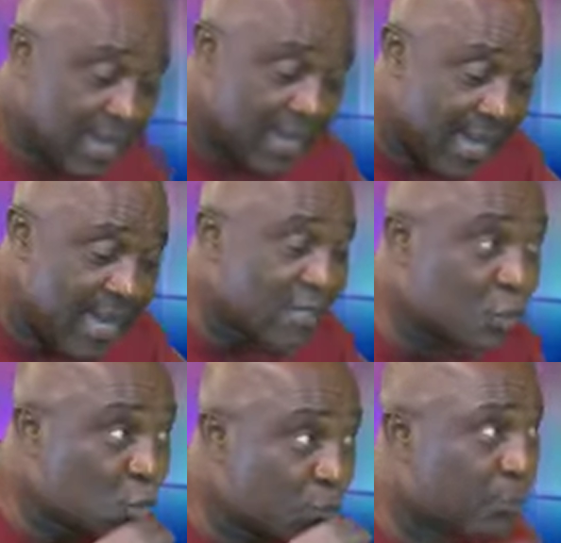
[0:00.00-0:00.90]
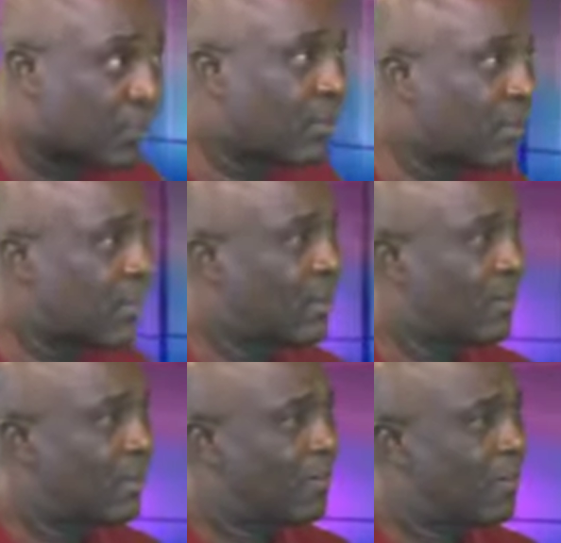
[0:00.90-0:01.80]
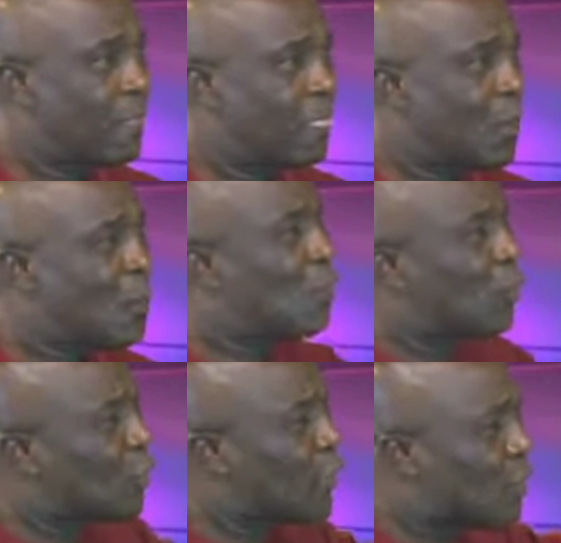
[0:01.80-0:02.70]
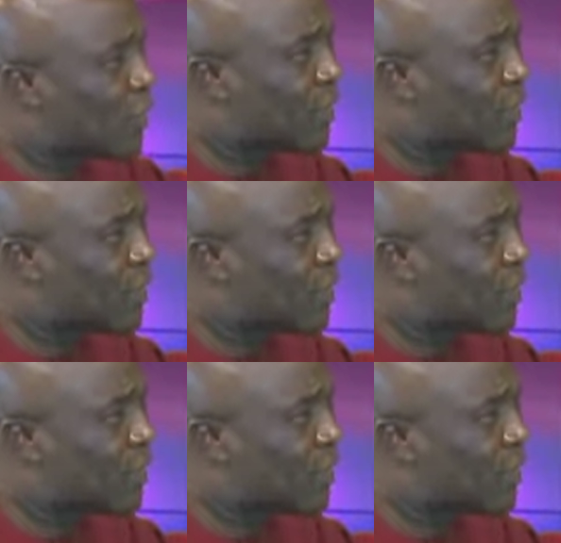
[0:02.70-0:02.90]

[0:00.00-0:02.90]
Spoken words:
garri and soup. Go to the north,